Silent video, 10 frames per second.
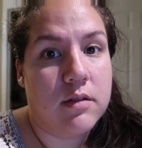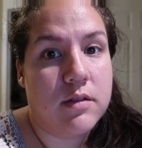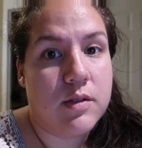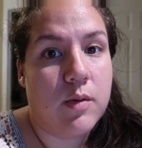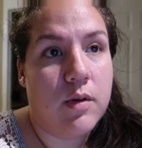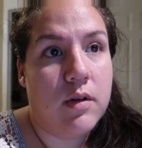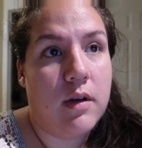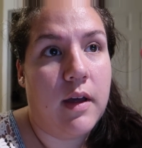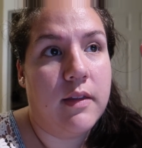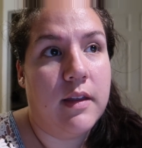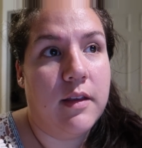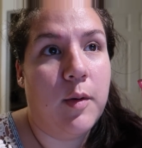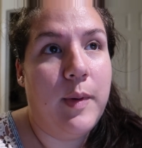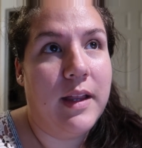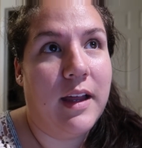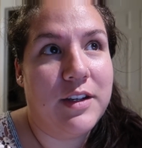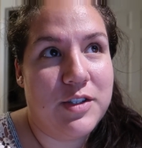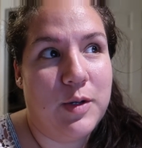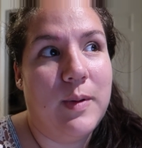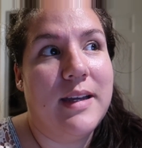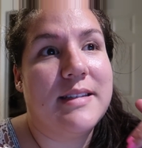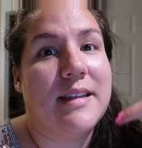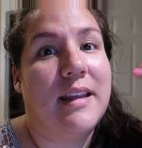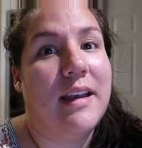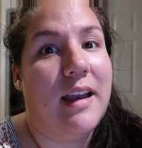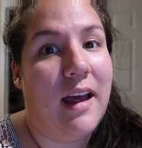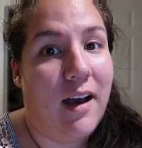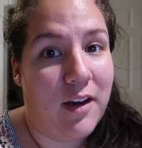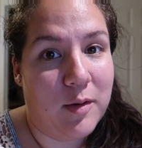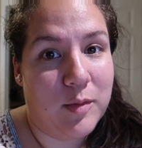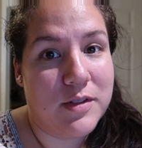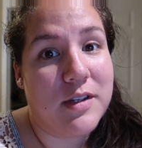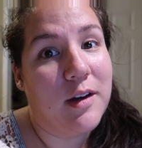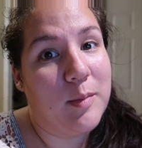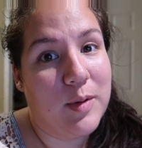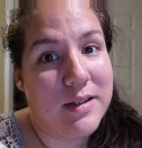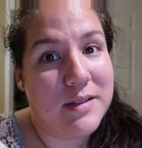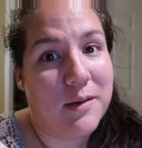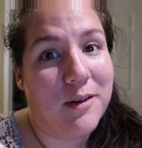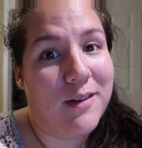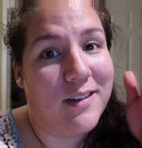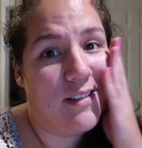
school and then they'll be like two weeks and then Autumn will start preschool.